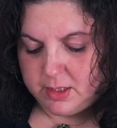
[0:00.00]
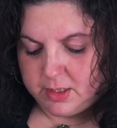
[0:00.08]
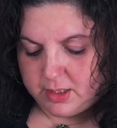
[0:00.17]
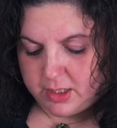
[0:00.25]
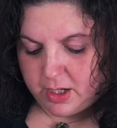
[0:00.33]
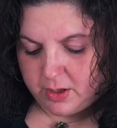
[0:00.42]

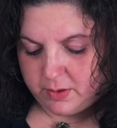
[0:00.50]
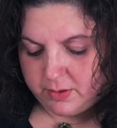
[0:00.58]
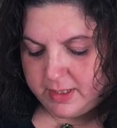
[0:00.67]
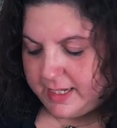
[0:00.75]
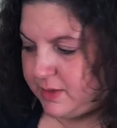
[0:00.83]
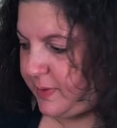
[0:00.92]
So
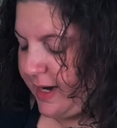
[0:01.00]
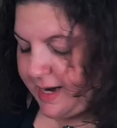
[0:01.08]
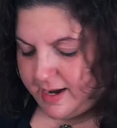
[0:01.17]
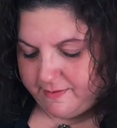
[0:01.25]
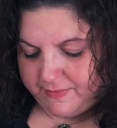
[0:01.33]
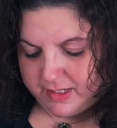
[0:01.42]
that's why I
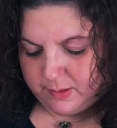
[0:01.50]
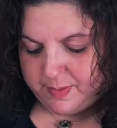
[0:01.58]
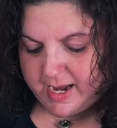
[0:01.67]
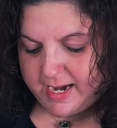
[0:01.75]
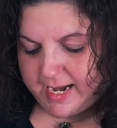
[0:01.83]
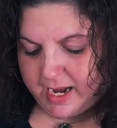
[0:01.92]
have this
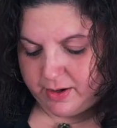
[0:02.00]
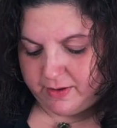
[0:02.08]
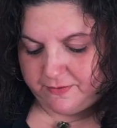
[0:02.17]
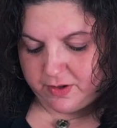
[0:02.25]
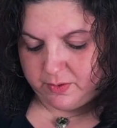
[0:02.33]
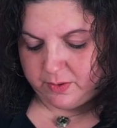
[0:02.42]
bag out. If
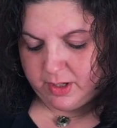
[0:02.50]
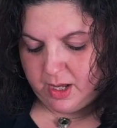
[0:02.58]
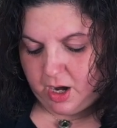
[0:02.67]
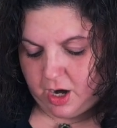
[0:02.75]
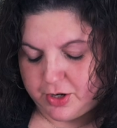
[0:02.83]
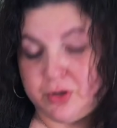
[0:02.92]
you
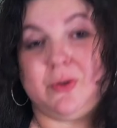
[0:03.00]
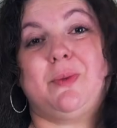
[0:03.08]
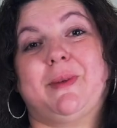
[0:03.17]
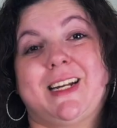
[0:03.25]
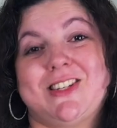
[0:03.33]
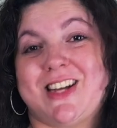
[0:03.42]
are new to
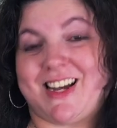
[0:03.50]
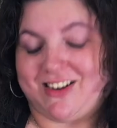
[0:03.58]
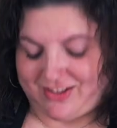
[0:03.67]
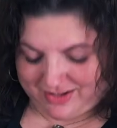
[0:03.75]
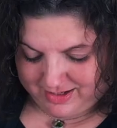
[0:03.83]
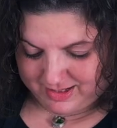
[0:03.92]
my
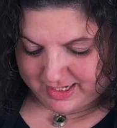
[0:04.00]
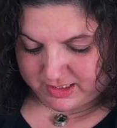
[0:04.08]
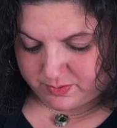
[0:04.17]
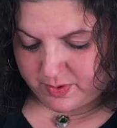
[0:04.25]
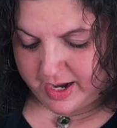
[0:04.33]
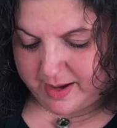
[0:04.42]
channel, that's
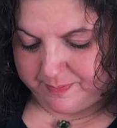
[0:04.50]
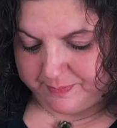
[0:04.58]
why